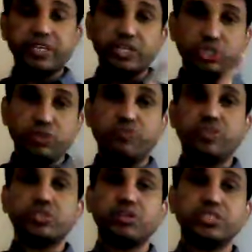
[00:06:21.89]
Kirchhoff
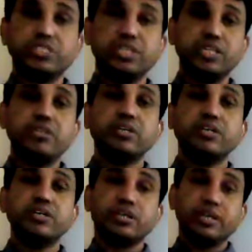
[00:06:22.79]
first law says that
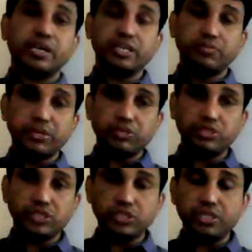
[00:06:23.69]
current coming to the
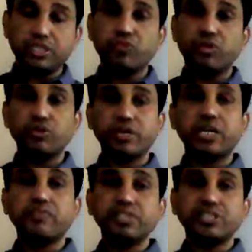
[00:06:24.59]
junction equal to
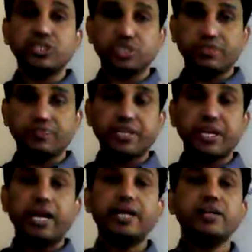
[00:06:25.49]
current leaving the junction.
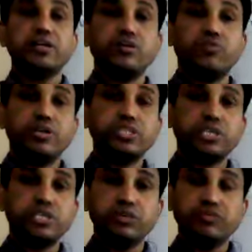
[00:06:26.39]
And what is
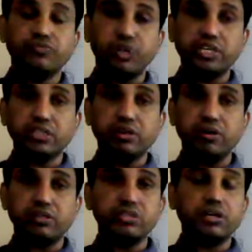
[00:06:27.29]
Kirchhoff voltage
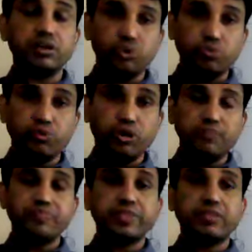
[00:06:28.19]
law or the loop law?